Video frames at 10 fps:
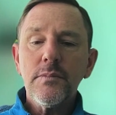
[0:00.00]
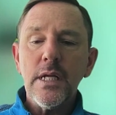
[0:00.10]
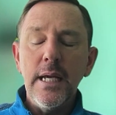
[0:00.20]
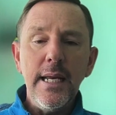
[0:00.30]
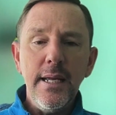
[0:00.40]

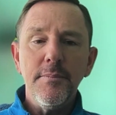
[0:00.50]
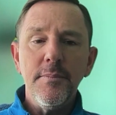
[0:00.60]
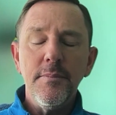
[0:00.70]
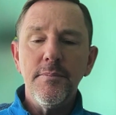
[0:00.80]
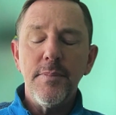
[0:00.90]
Any
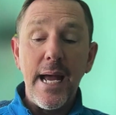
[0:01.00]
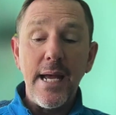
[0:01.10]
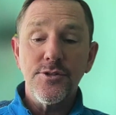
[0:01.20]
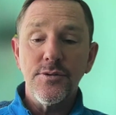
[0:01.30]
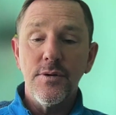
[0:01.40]

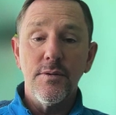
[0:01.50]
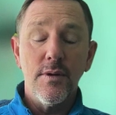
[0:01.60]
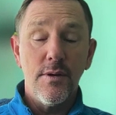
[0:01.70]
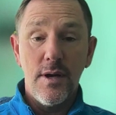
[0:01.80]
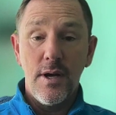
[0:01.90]
pastor
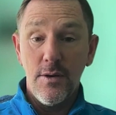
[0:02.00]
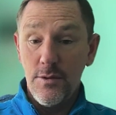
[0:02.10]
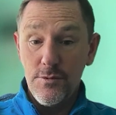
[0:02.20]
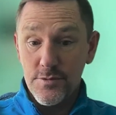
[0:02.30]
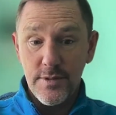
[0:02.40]

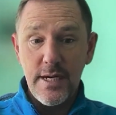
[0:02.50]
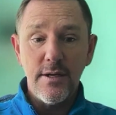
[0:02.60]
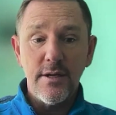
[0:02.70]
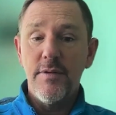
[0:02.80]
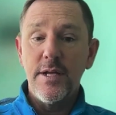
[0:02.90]
who's there in
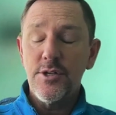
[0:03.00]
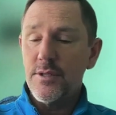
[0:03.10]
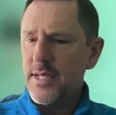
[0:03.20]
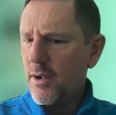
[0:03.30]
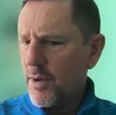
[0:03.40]
the convention
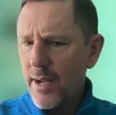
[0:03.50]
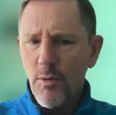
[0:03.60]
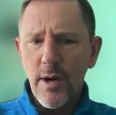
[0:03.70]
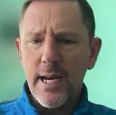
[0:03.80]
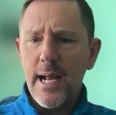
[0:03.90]
thinking, okay,
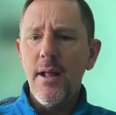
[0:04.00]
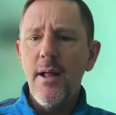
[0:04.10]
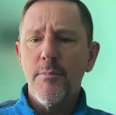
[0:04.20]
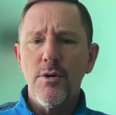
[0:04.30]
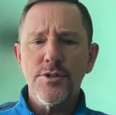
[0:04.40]
what can I
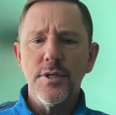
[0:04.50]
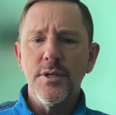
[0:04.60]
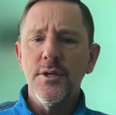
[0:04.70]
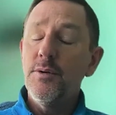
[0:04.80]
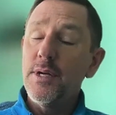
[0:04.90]
personally
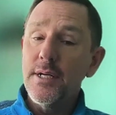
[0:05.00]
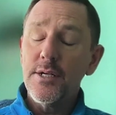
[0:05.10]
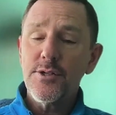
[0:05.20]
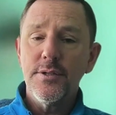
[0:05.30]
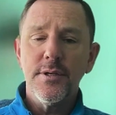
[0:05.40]
do? In
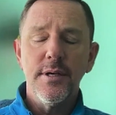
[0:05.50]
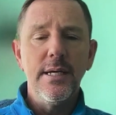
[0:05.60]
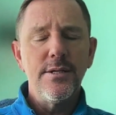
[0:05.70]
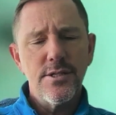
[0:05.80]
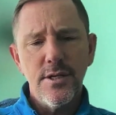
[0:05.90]
addition to
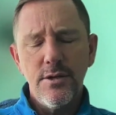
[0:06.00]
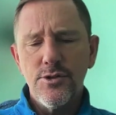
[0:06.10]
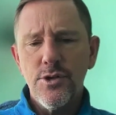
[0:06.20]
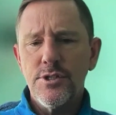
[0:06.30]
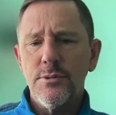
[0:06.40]
just leading your
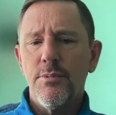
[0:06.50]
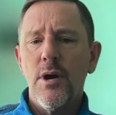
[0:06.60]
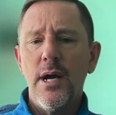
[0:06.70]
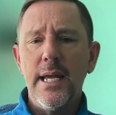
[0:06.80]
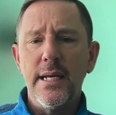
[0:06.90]
church to
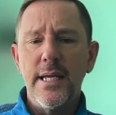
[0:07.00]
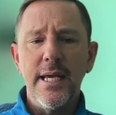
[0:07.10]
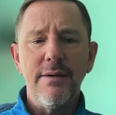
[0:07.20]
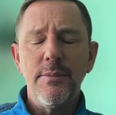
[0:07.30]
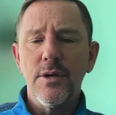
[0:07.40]
pray and
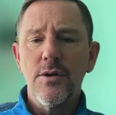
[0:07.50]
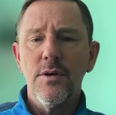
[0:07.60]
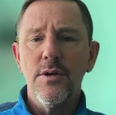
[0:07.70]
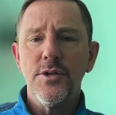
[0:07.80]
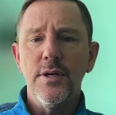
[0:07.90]
give, let me
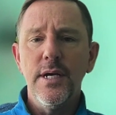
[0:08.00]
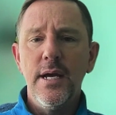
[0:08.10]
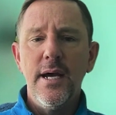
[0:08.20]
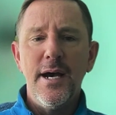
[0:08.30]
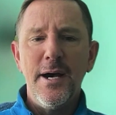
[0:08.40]
encourage you,
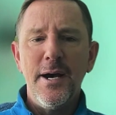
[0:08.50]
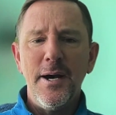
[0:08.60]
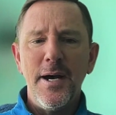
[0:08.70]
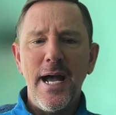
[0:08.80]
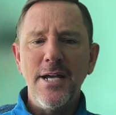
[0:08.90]

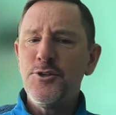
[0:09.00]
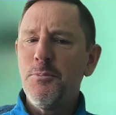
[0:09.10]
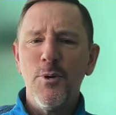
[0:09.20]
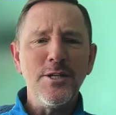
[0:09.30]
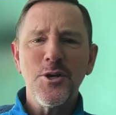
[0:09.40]
as you
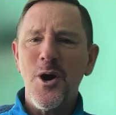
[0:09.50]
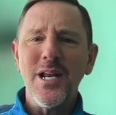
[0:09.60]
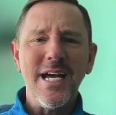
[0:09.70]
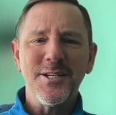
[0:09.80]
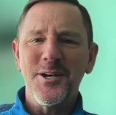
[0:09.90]
preach, call
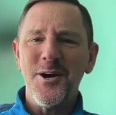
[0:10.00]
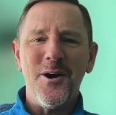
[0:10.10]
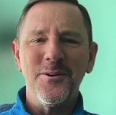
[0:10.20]
out the called.